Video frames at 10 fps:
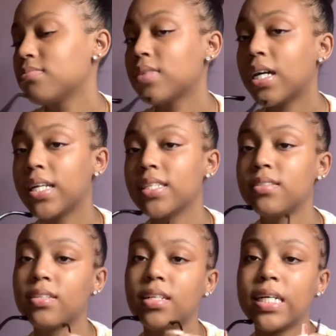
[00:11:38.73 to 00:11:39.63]
I like
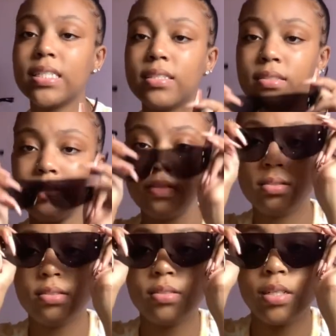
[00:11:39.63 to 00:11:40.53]
sunglasses,
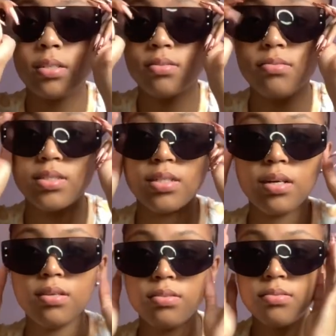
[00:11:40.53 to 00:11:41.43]
as you can tell.